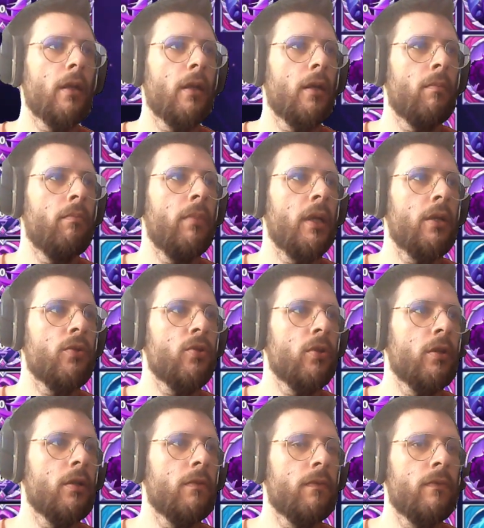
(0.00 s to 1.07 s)
A big
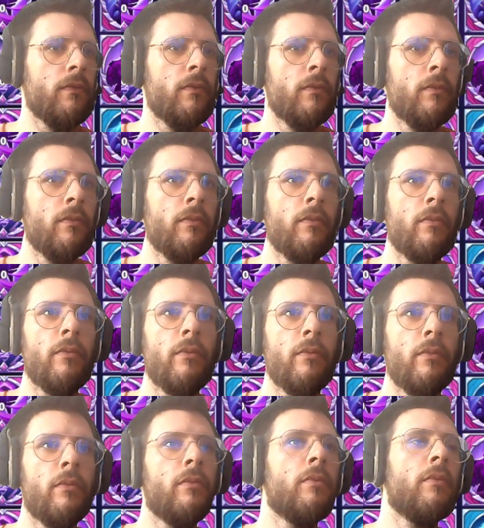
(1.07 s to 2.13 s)
chunk of
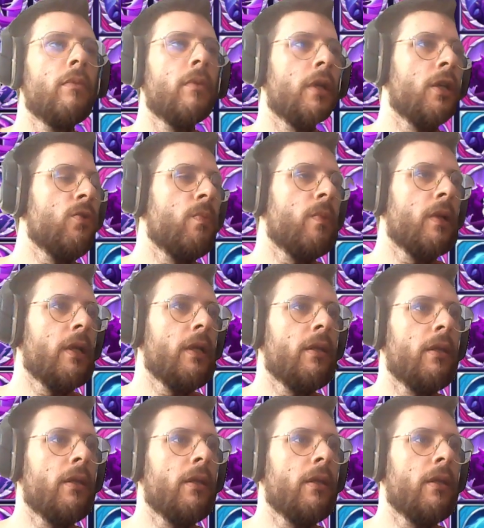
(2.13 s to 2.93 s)
HP rate